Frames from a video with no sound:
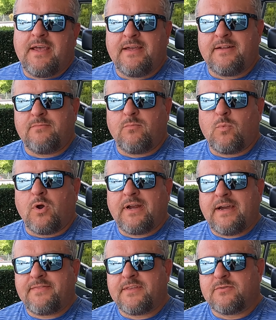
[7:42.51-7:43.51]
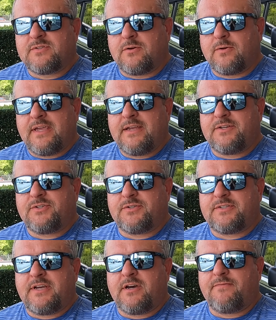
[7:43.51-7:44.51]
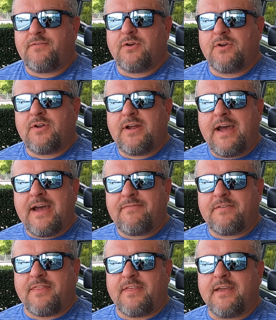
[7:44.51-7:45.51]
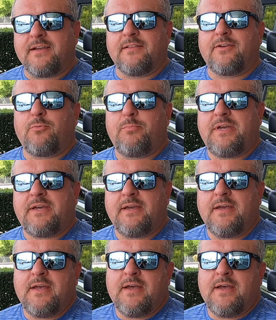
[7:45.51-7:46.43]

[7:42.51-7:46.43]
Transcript: and work out those little kinks yourself, you're going to have to think a little bit.